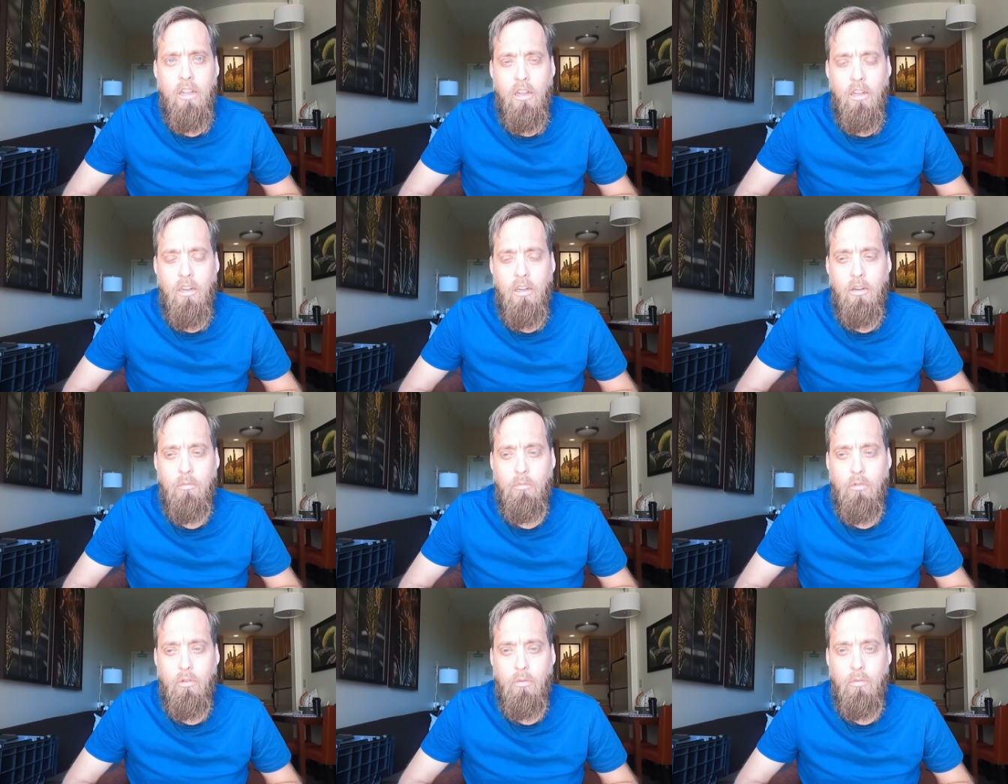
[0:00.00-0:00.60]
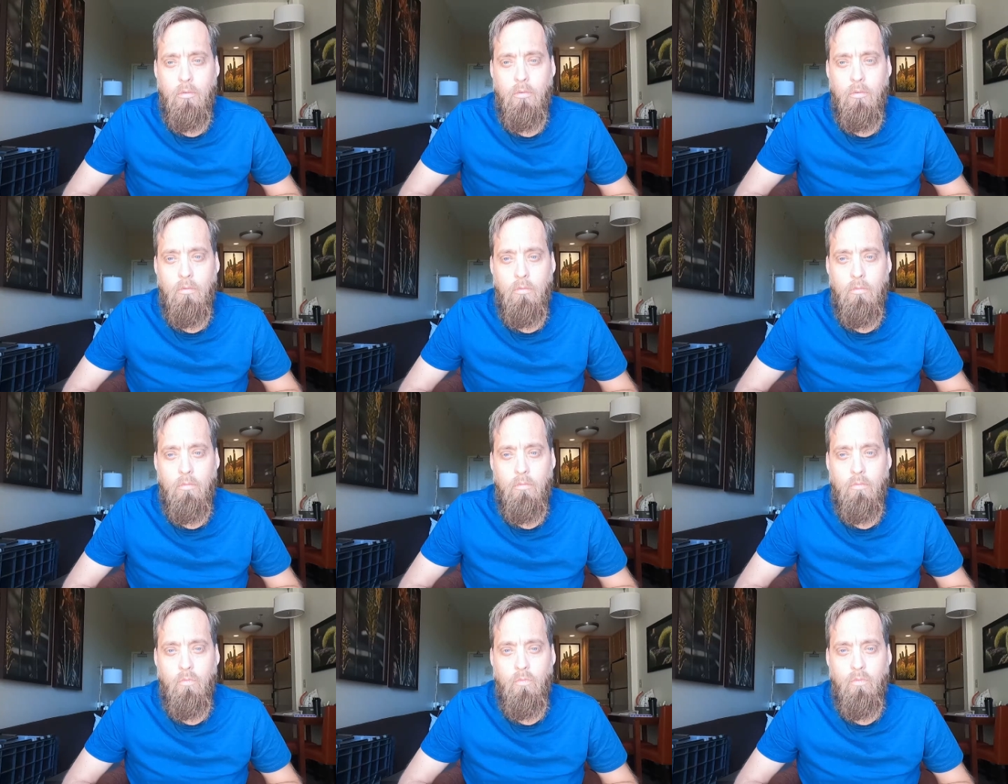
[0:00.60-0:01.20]
um, but
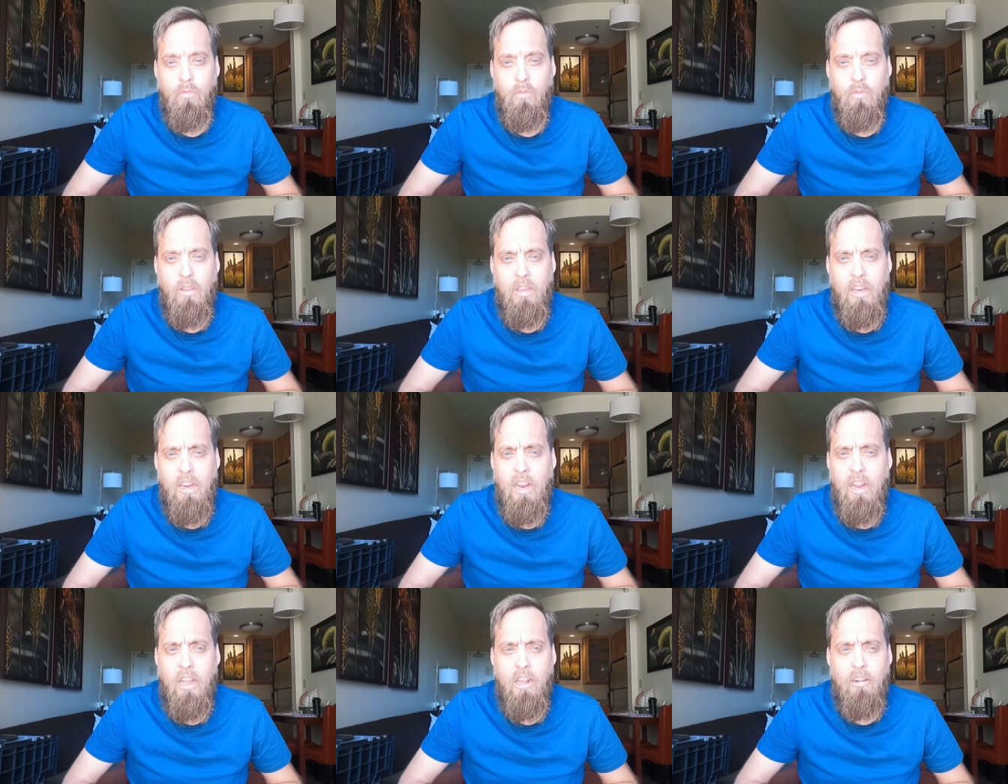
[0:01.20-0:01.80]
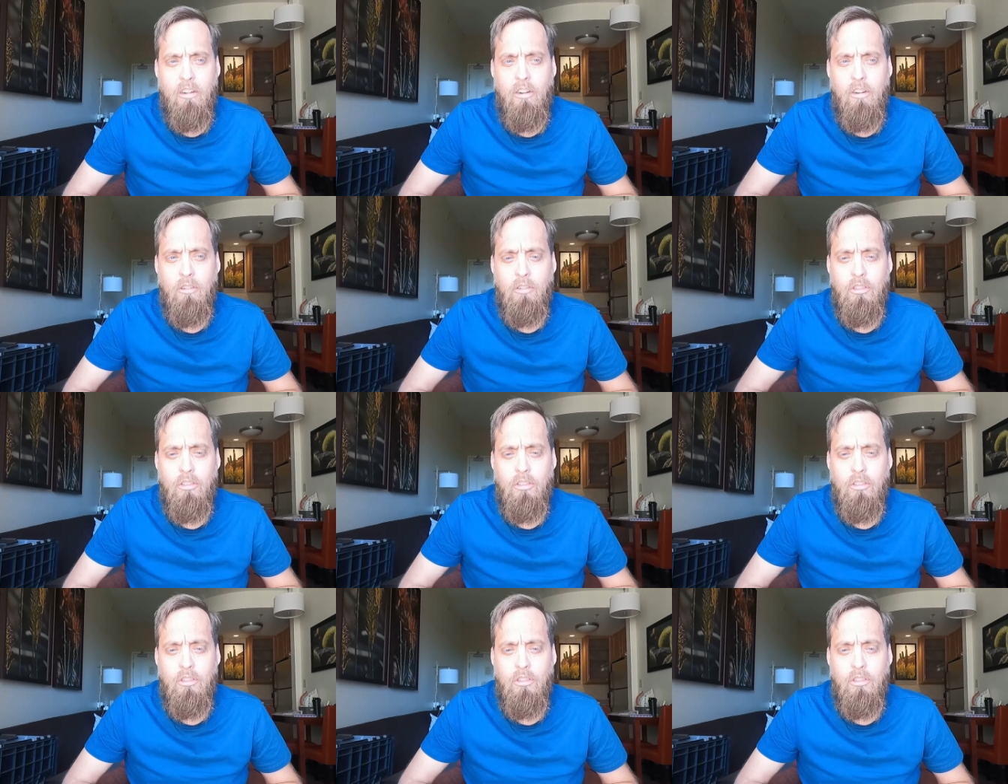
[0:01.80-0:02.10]
yeah, I don't know.